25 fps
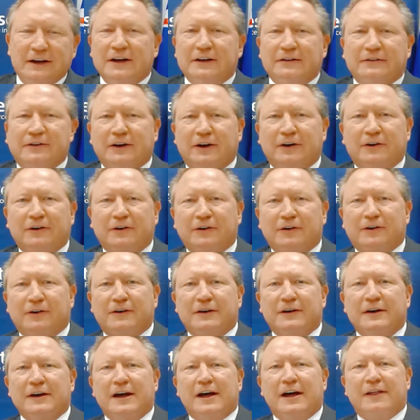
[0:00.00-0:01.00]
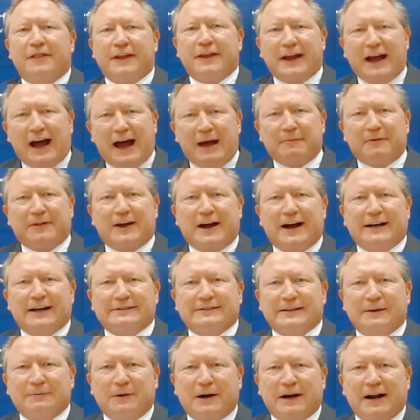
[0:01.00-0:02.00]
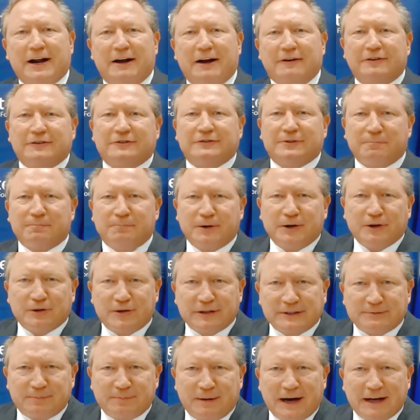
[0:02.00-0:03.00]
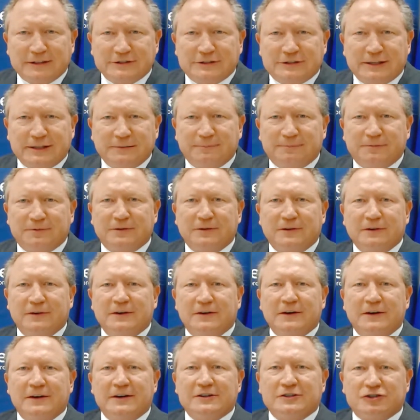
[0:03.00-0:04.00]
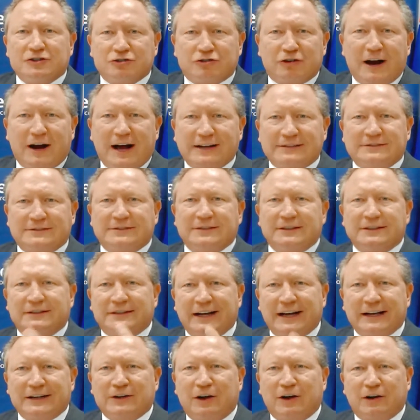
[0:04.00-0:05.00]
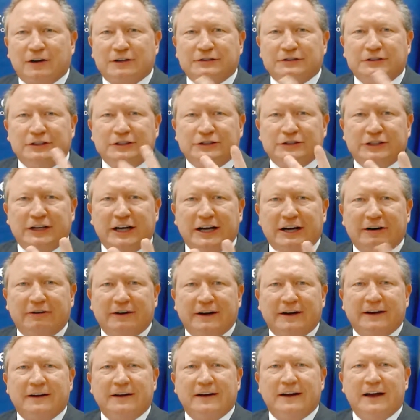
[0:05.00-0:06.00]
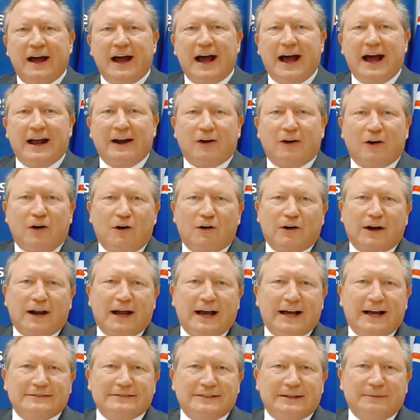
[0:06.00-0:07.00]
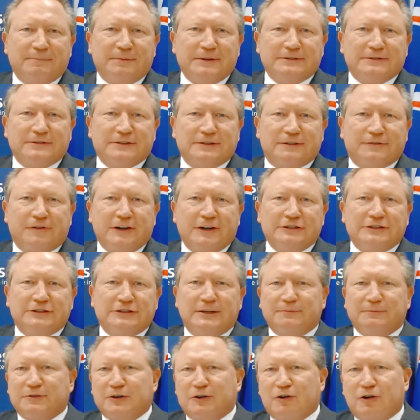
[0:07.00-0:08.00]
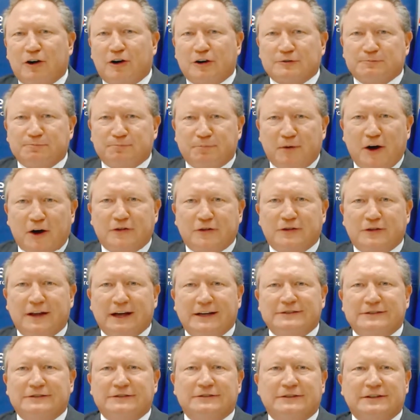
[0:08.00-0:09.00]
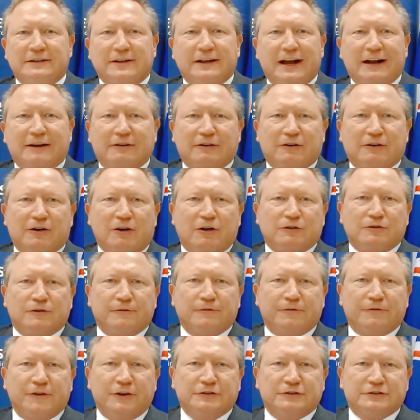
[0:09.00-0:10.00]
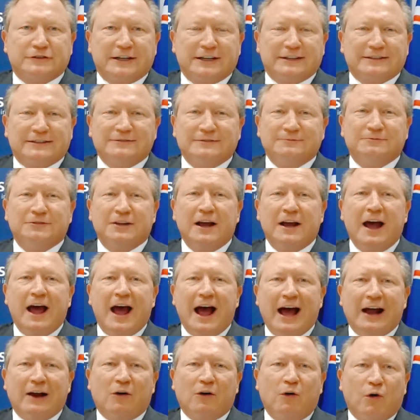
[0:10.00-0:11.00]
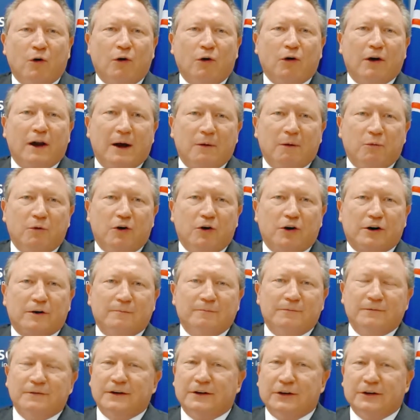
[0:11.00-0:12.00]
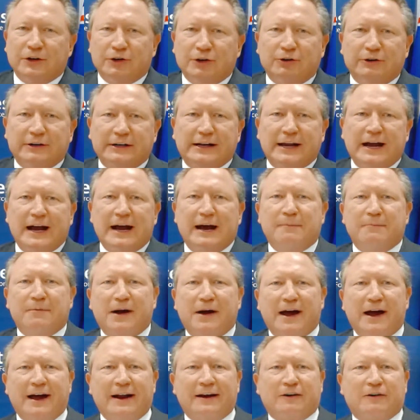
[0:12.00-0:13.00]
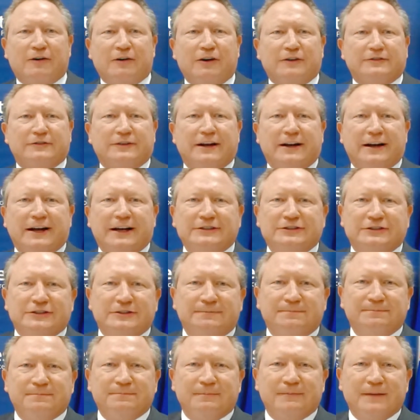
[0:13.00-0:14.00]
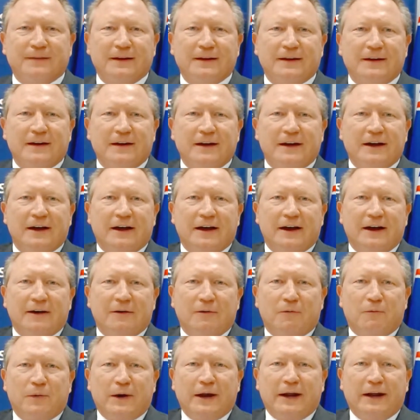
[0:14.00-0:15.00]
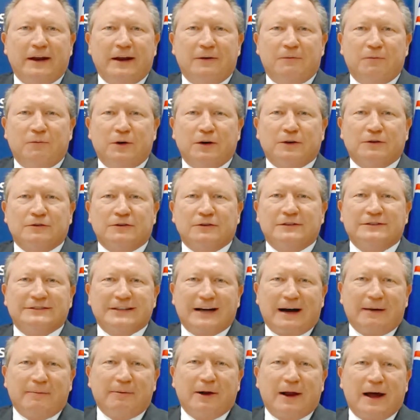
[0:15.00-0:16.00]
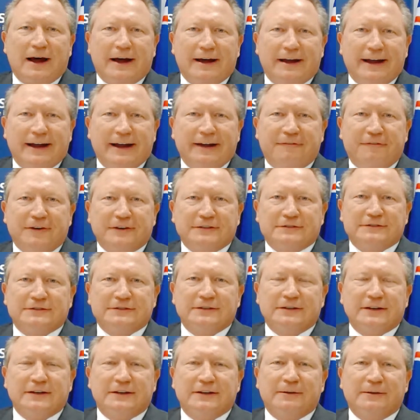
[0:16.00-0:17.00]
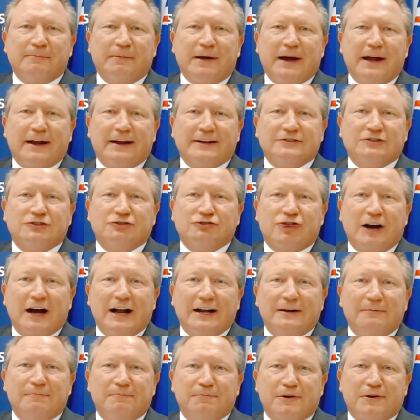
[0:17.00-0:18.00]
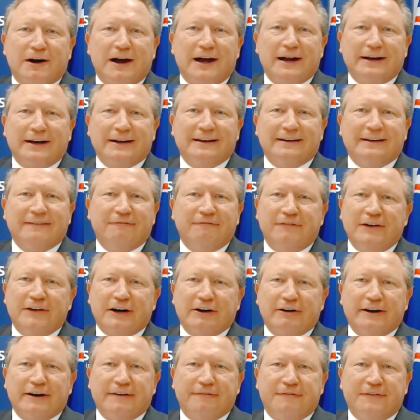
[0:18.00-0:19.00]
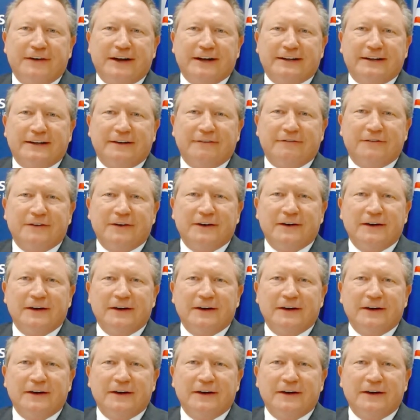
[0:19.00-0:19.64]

So look, the aim of the ASA 100 is to build these partnerships, trust, technology sharing, and long-lasting business friendships across both nations in the agricultural and food sectors, and all are welcome, you in Canberra and across our nation. we will double our efforts to make Australian branding very effective.